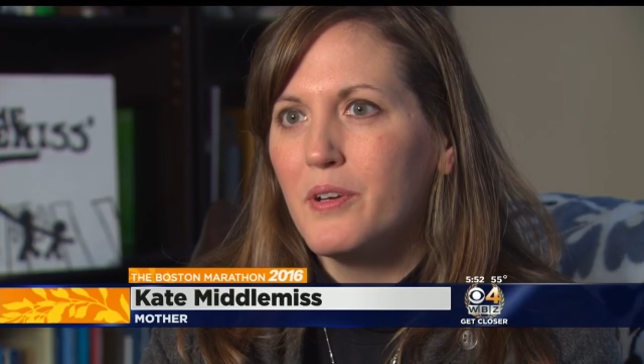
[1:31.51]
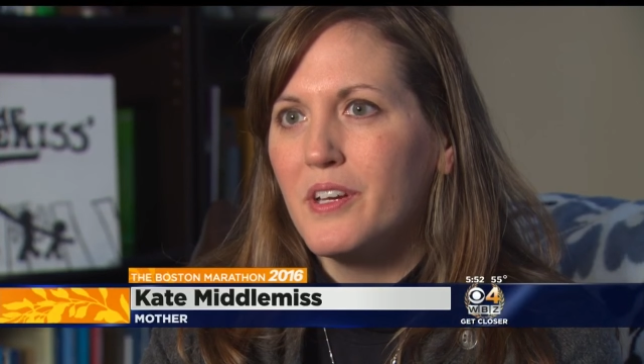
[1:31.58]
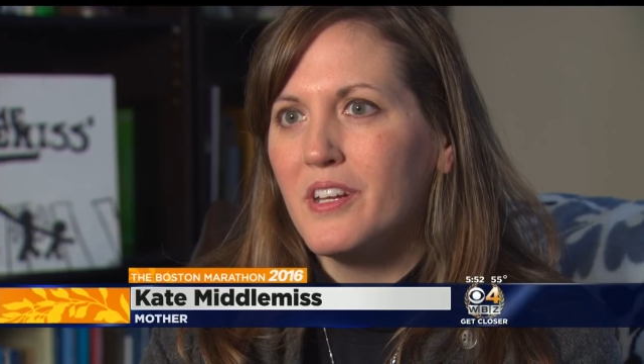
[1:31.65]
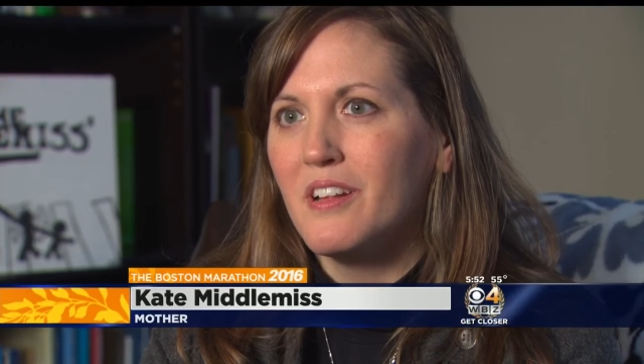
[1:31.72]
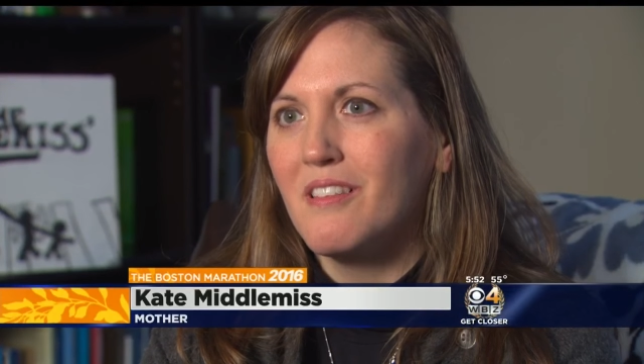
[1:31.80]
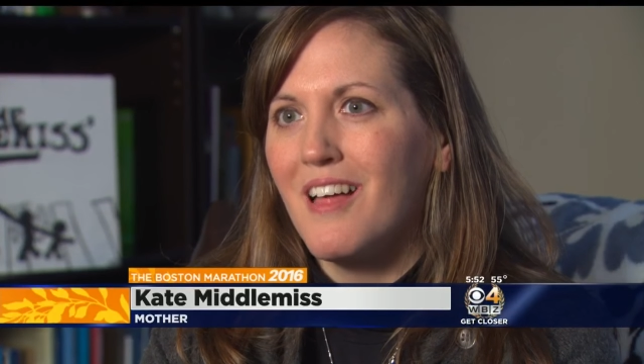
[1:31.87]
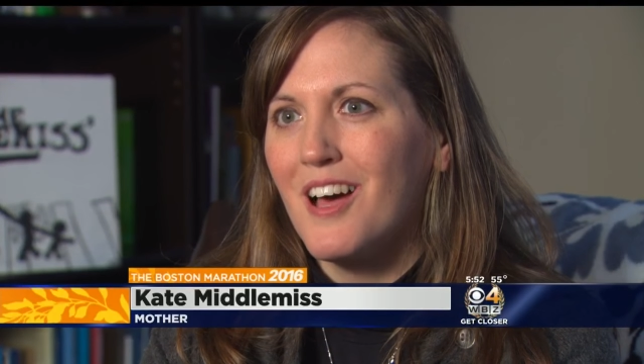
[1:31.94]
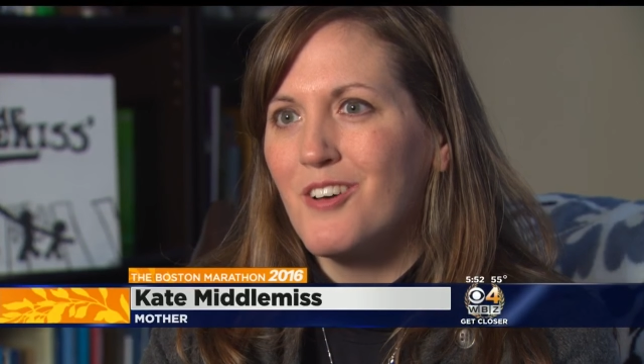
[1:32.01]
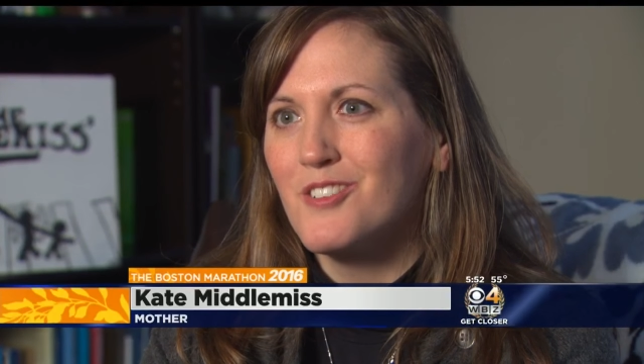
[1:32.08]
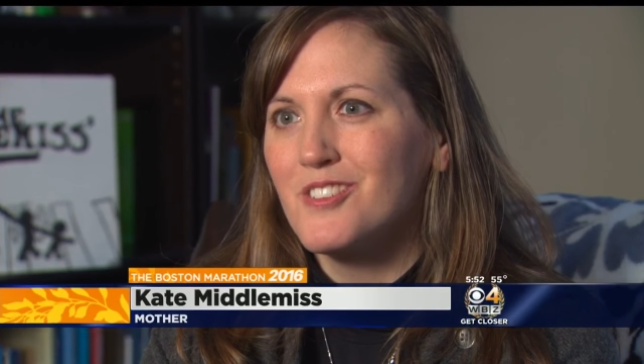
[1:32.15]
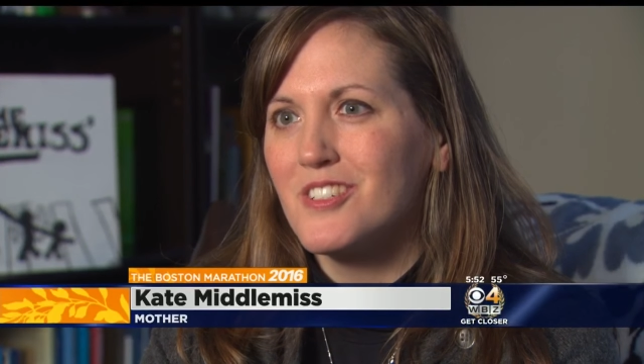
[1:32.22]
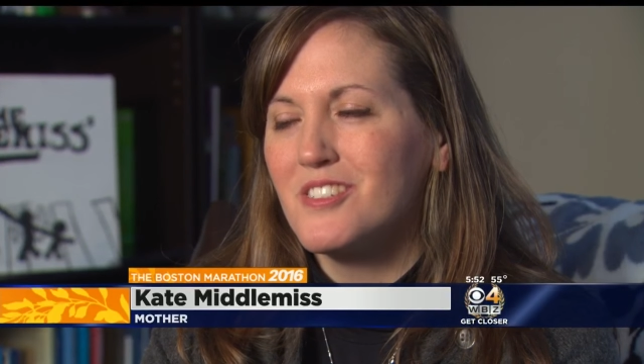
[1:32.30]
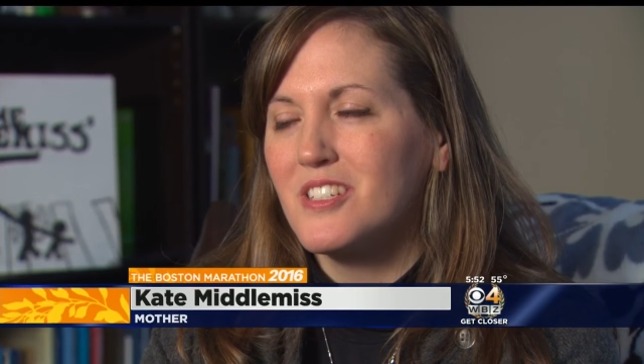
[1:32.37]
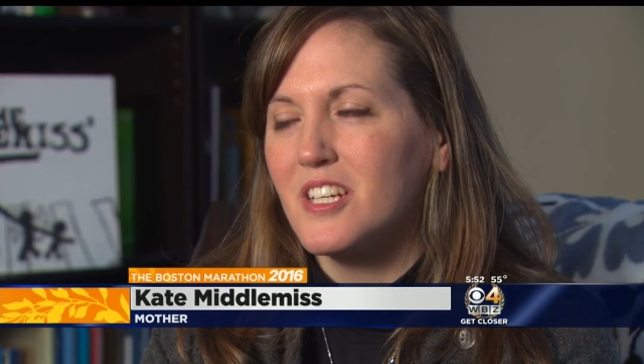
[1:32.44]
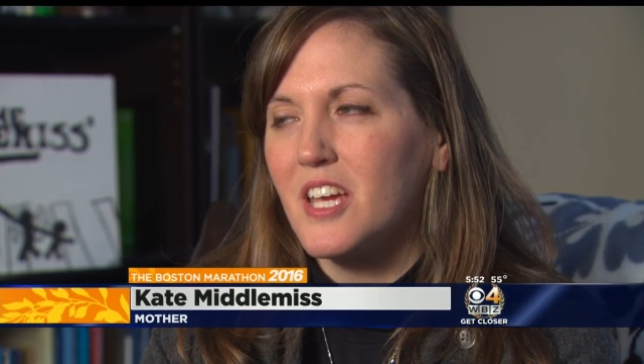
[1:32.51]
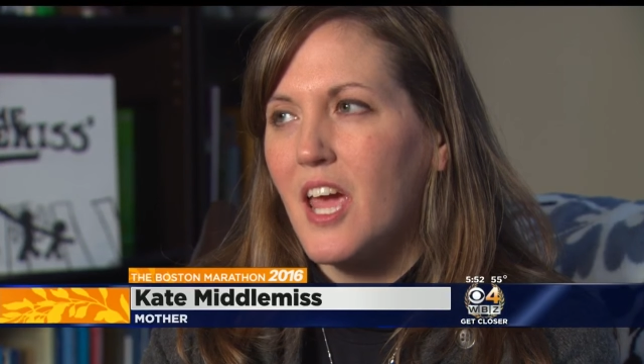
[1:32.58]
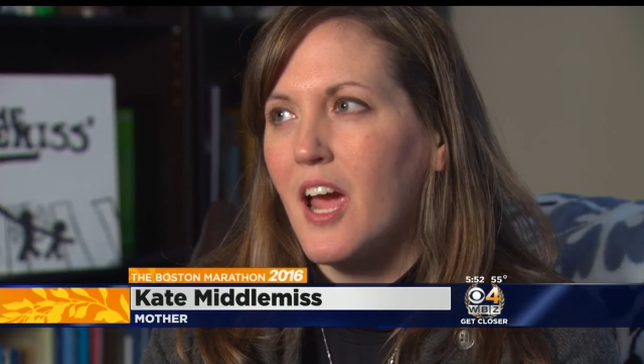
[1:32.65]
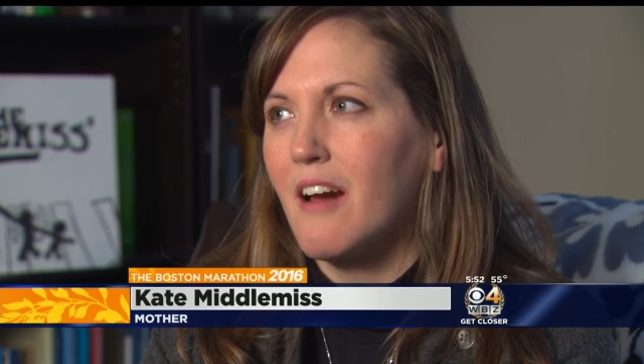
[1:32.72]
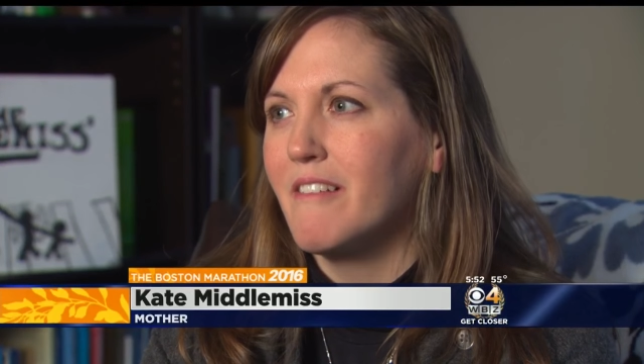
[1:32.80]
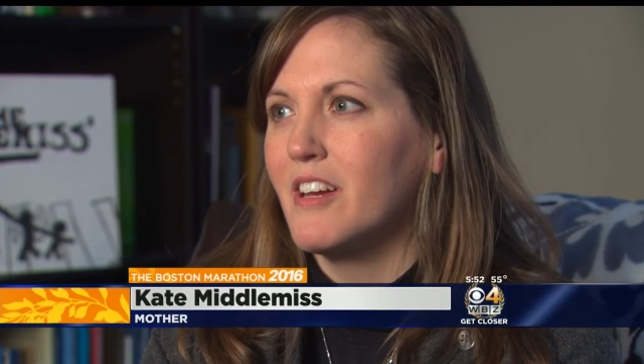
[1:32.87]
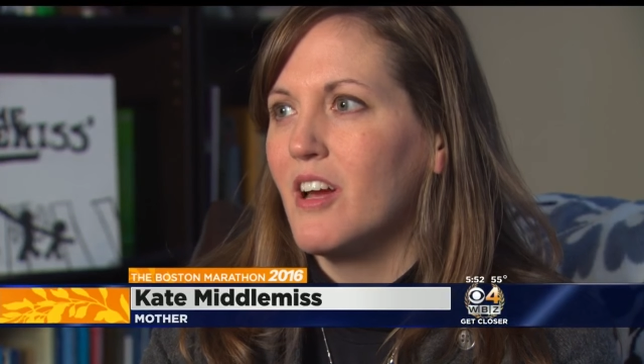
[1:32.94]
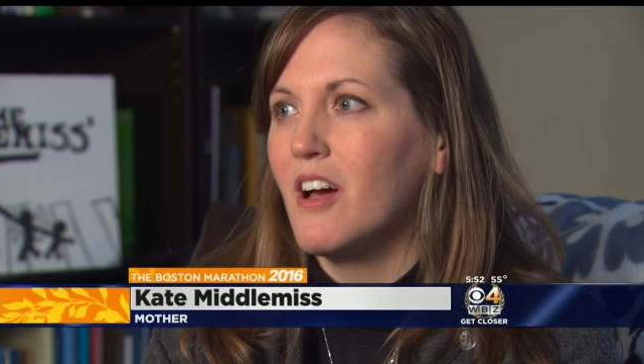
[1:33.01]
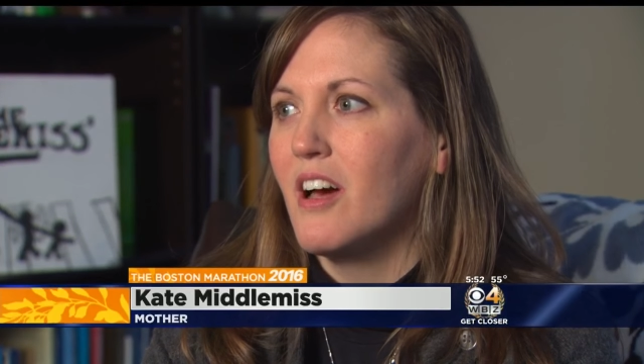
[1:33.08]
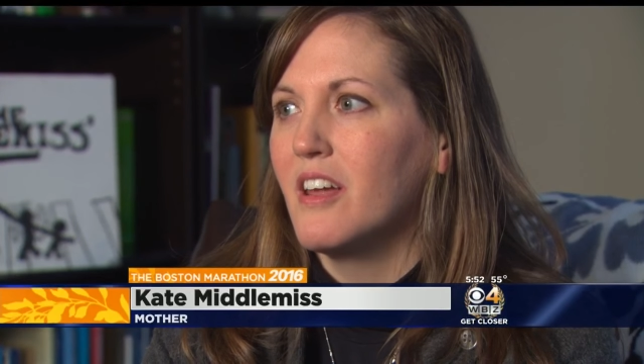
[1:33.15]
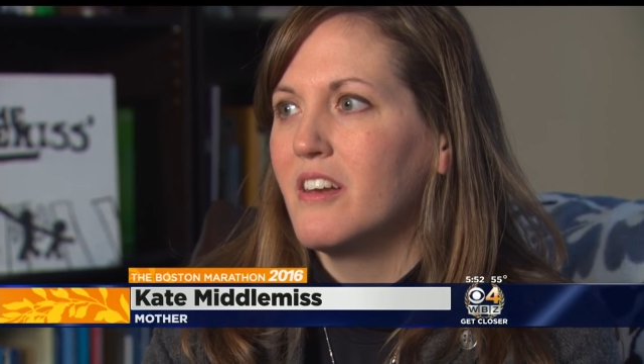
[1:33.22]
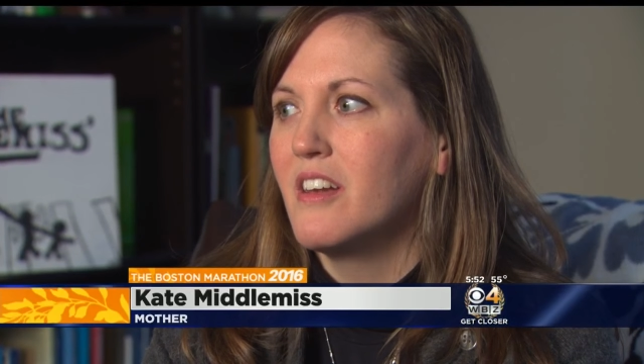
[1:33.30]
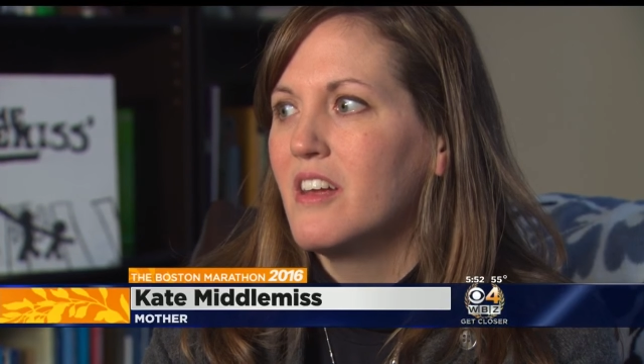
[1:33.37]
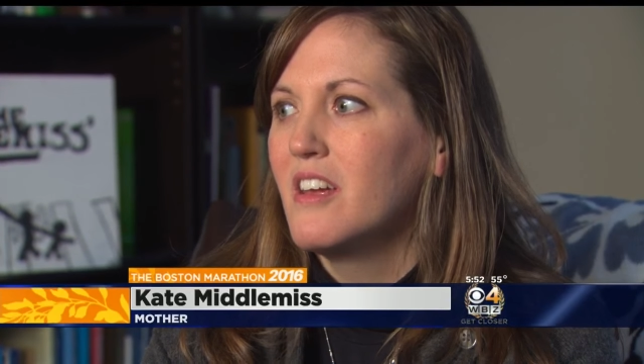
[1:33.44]
It allows us to carry
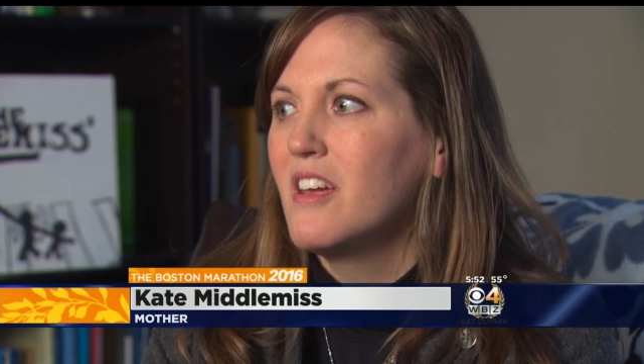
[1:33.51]
on